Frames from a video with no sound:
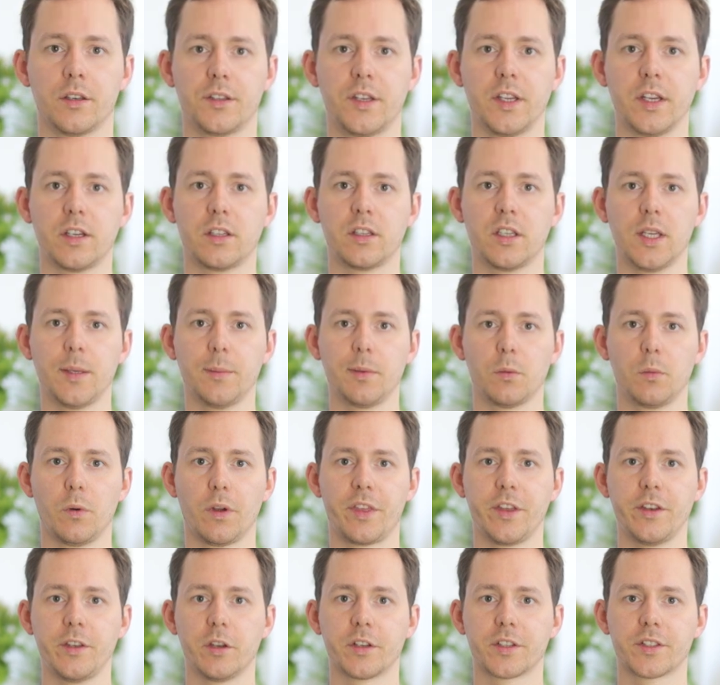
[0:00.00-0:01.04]
Dig deep
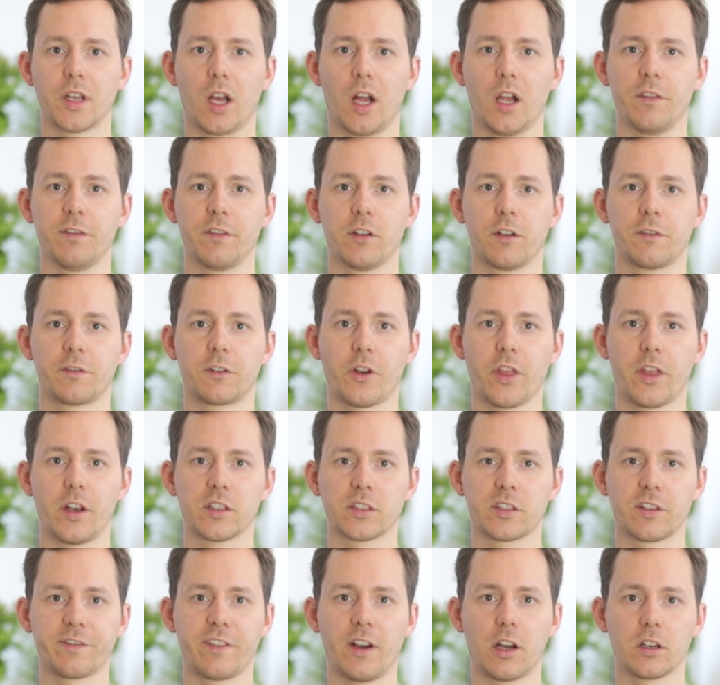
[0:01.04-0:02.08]
within yourself, for there
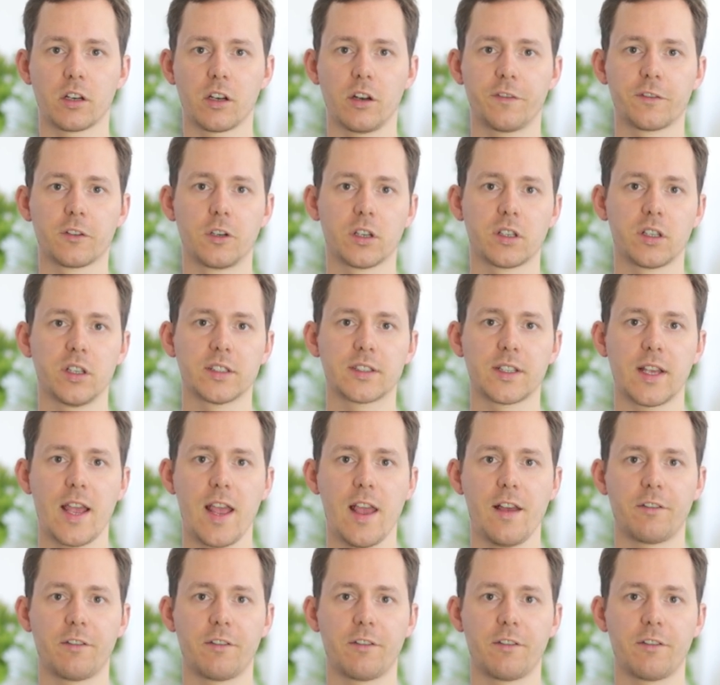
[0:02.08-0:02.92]
is a fountain of goodness